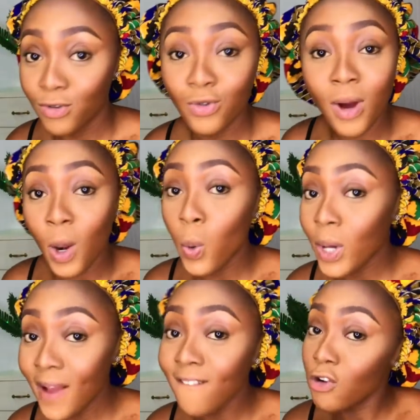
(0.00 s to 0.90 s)
You are
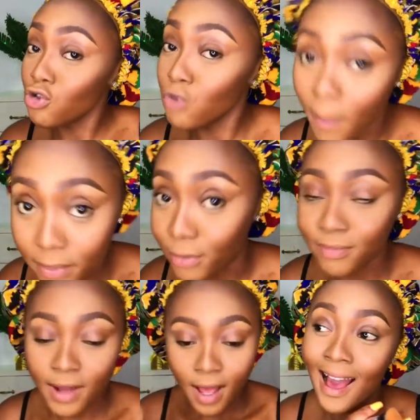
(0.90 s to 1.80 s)
looking for trouble.
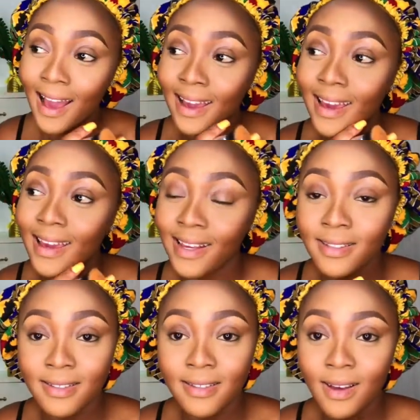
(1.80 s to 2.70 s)
I hate
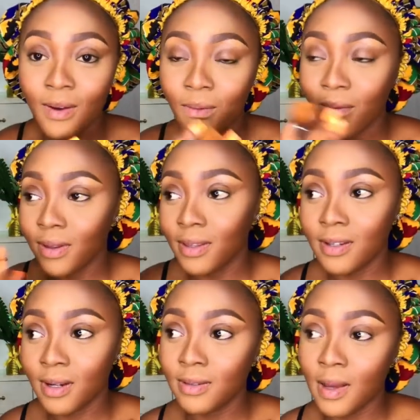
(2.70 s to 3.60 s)
when they
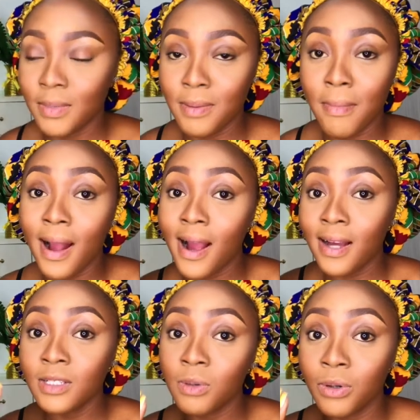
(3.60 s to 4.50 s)
shout at me. My
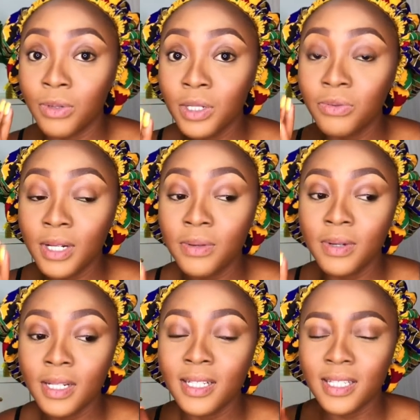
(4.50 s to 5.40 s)
eyes were already
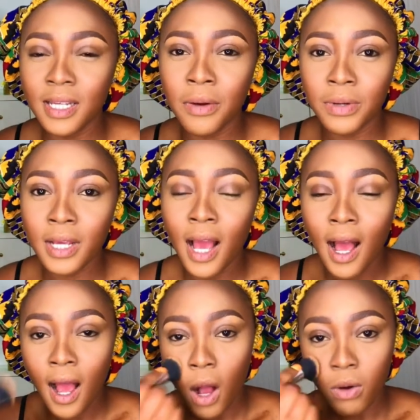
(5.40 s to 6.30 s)
really teary.
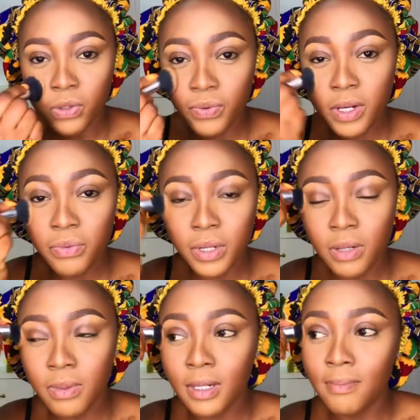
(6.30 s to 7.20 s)
I was feeling
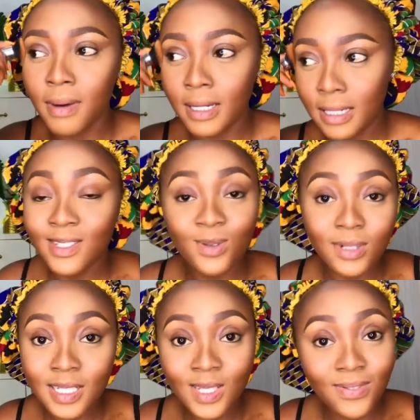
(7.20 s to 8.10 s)
really bad. It's
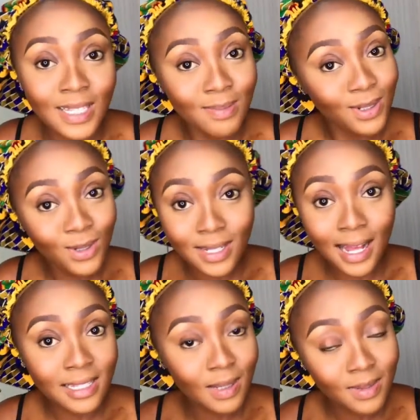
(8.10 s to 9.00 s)
not easy for them to just
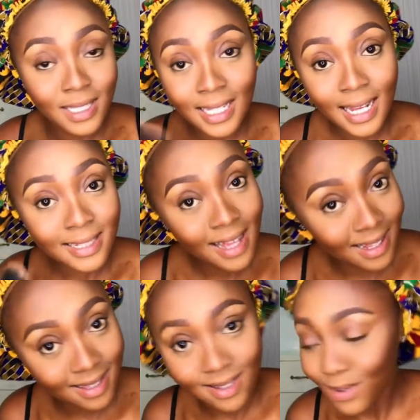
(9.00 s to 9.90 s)
accept it like
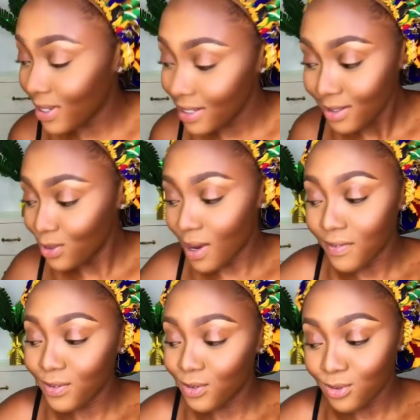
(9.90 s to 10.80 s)
that, okay? There
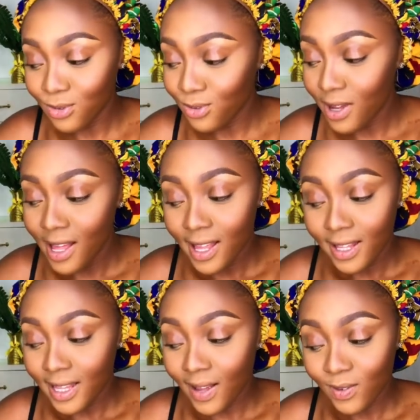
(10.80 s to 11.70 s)

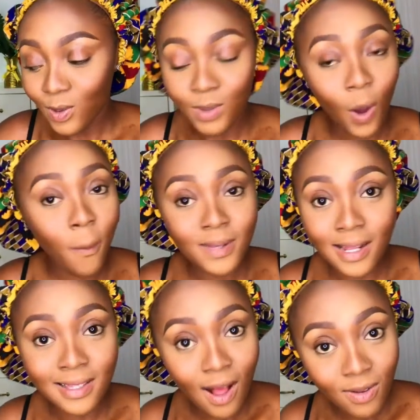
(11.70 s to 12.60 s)
have to be ups
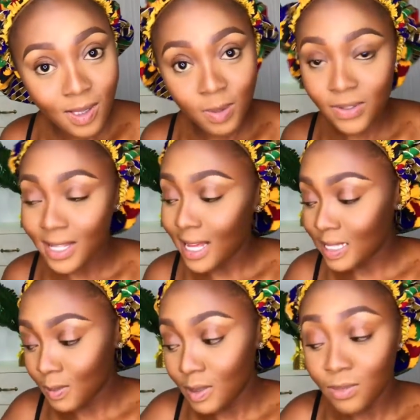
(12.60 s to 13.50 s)
and downs before they
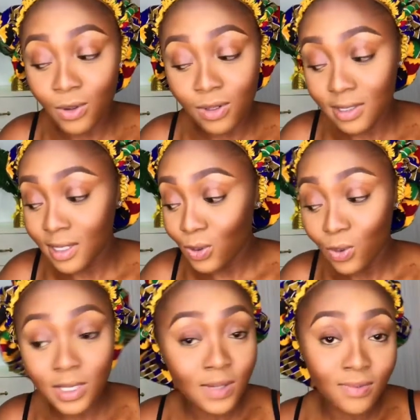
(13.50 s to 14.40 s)
accept it, because they
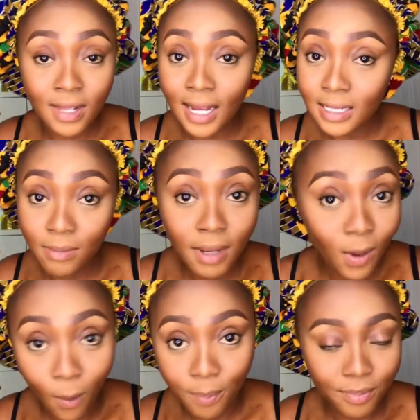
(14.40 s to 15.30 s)
don't even like the
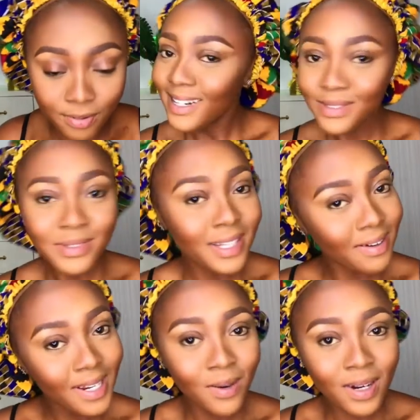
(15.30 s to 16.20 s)
makeup. Or even they're
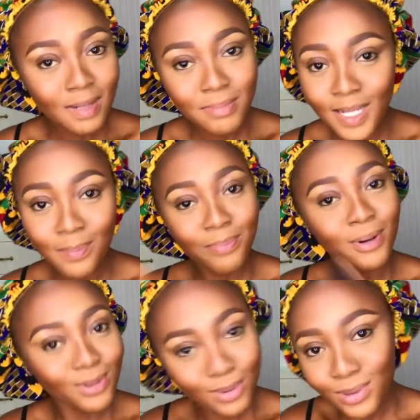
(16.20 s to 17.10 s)
already calling me a
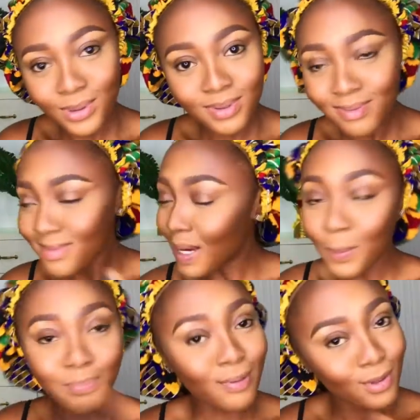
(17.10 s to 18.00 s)
prostitute. A
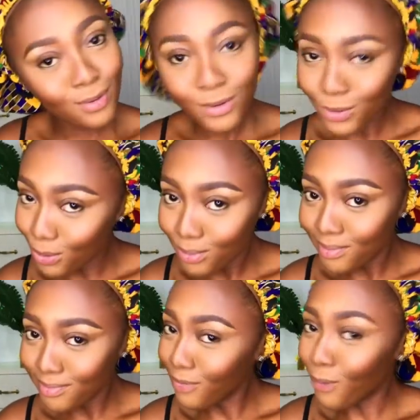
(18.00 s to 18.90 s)
prostitute?
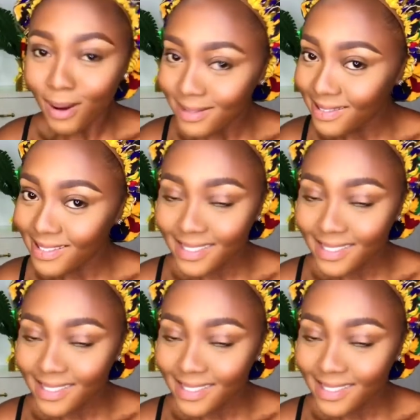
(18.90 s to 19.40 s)
What?